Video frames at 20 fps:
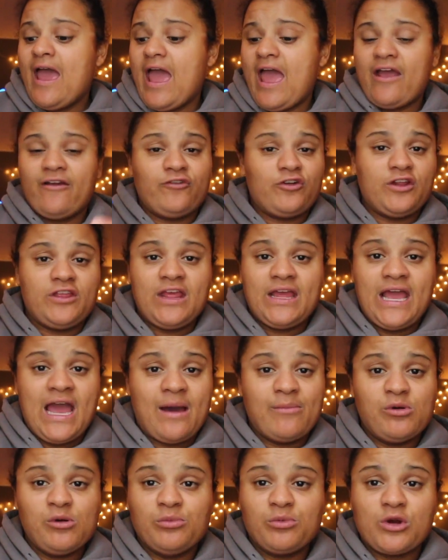Everything
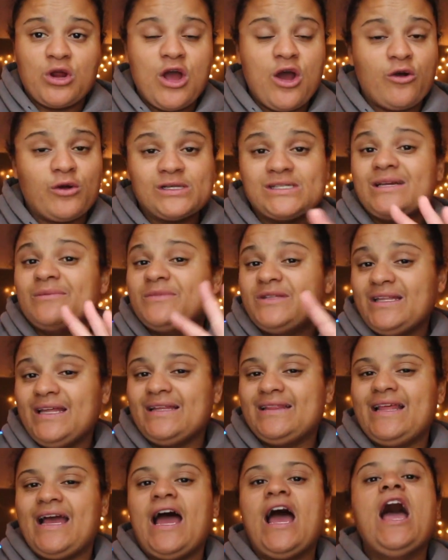Apple Pro or something
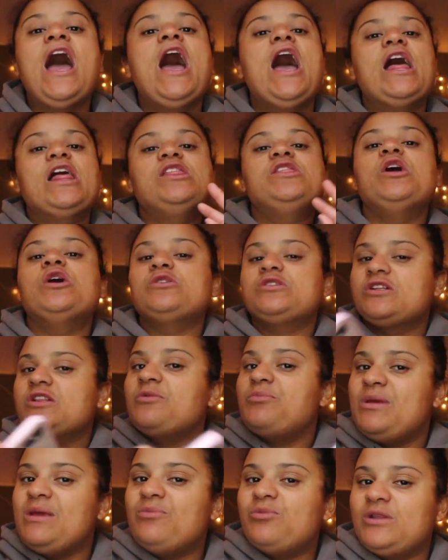like that. Those are
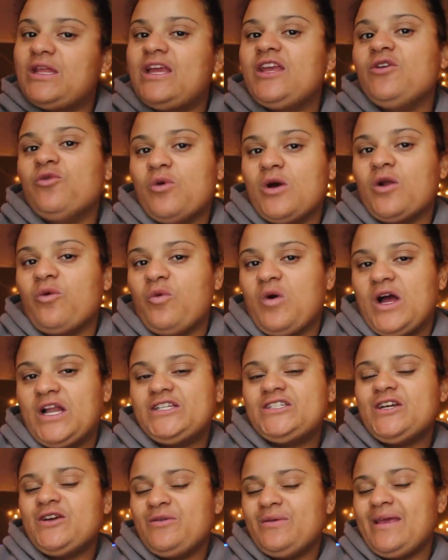the people that you want to
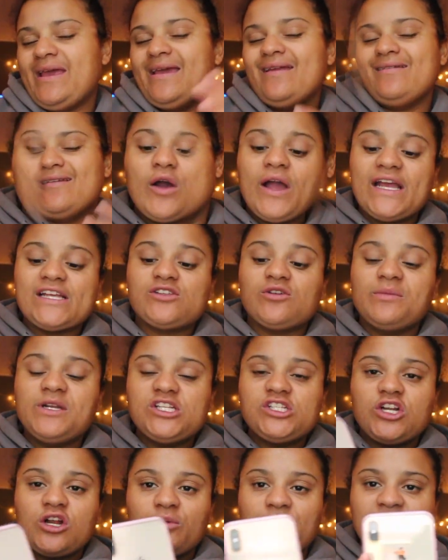watch, okay? Nice. Okay, so I'm going
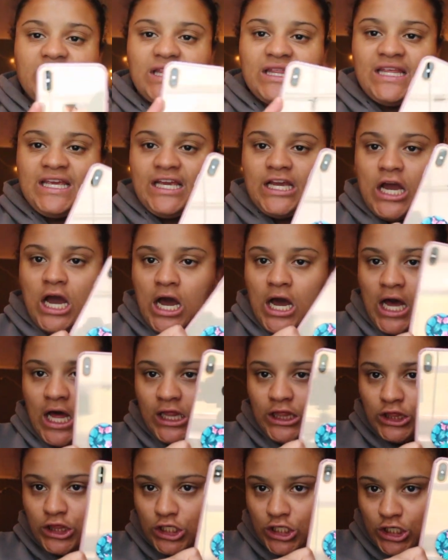to start with the
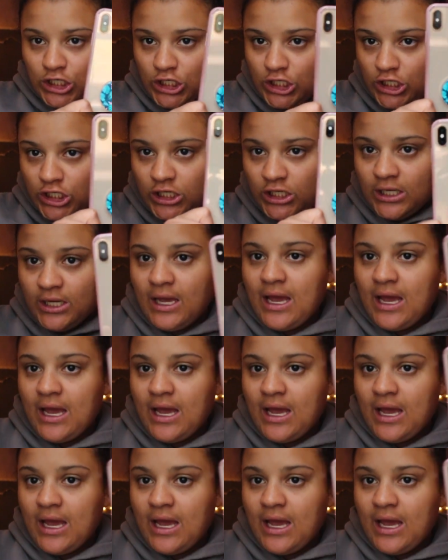color.